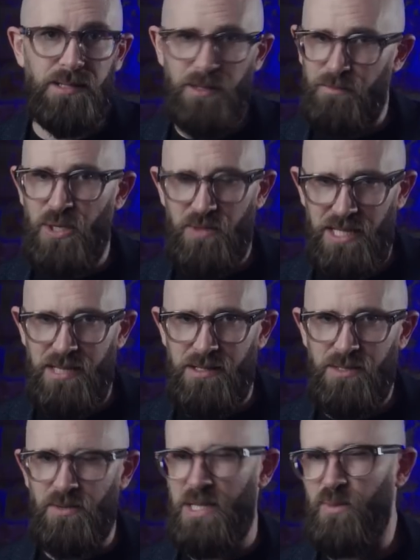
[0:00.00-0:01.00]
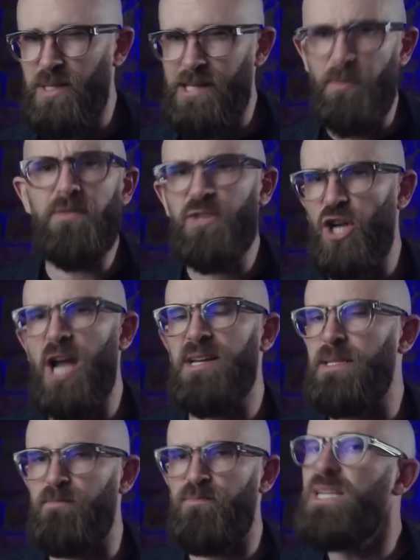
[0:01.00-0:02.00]
and computing industries, with some of
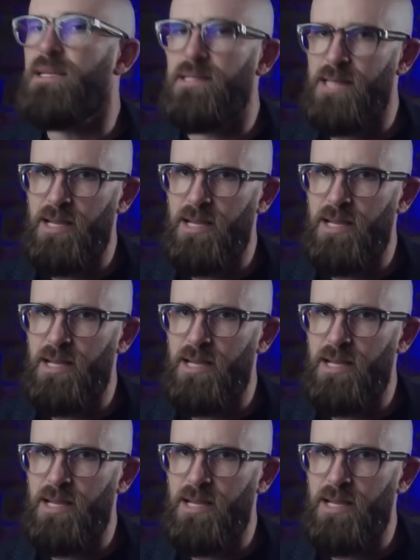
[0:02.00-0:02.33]
China's biggest